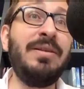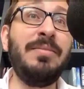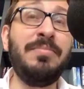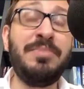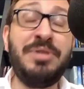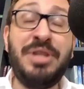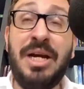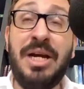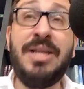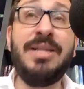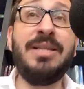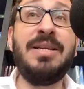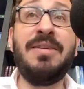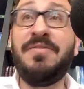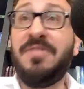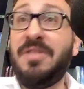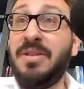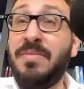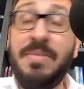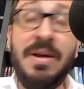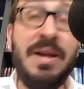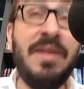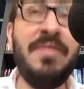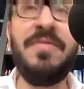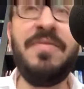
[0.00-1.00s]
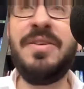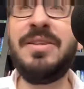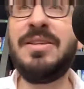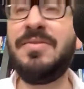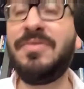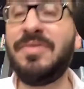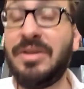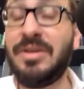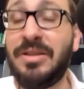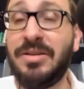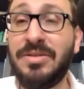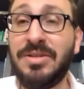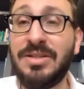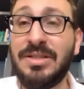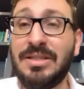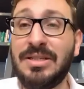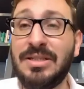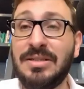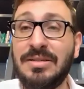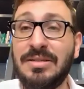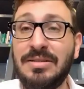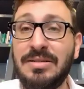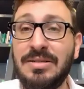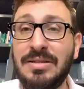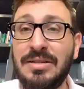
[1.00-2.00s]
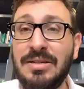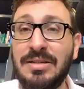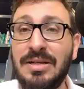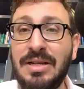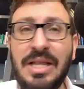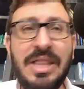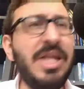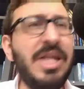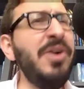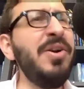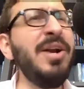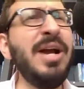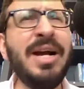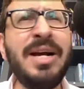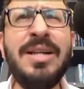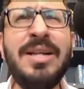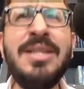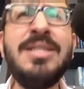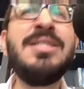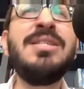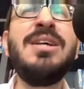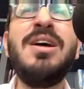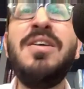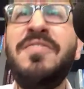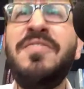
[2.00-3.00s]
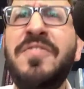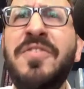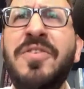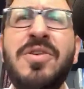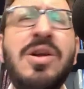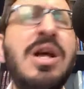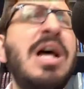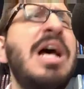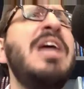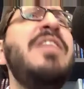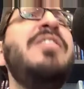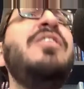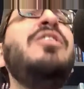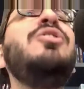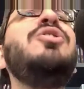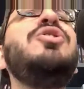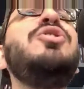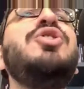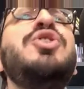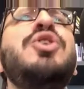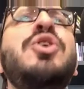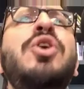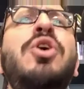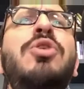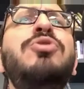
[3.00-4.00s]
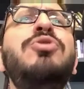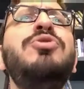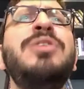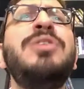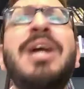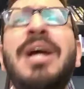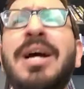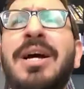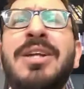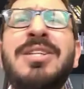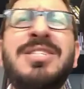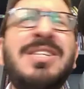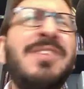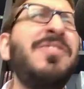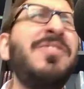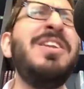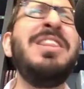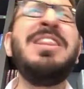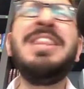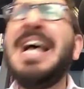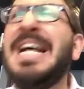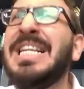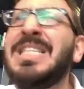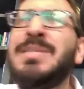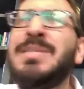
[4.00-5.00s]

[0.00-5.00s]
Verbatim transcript: objective for the benefit of others, they're not going to suffer. Their children are not going to suffer in that